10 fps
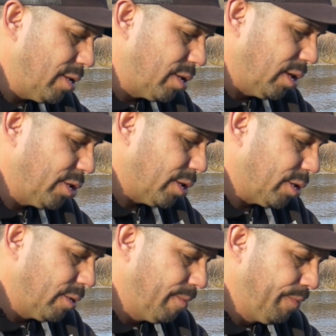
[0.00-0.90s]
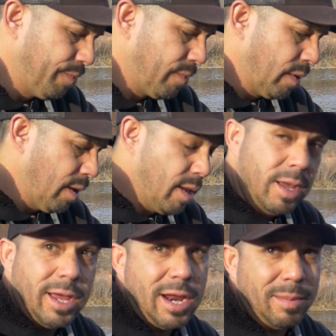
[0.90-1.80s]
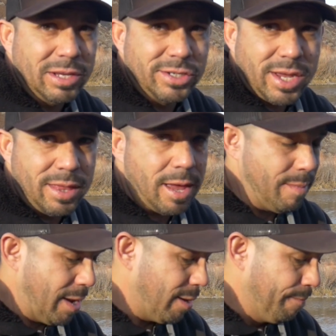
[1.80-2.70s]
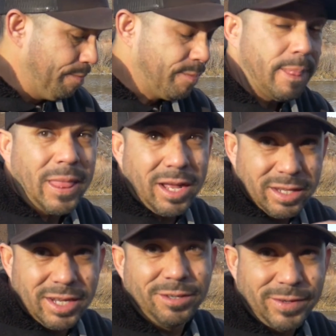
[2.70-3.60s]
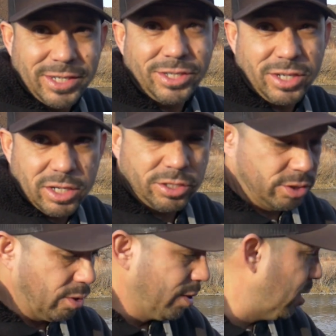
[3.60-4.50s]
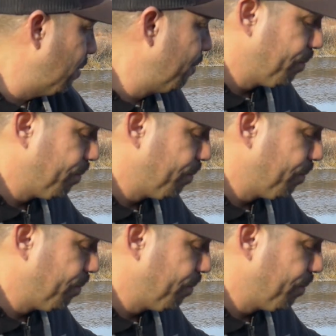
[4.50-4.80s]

is delicious. And I'm not just saying that, man. This fish is so good.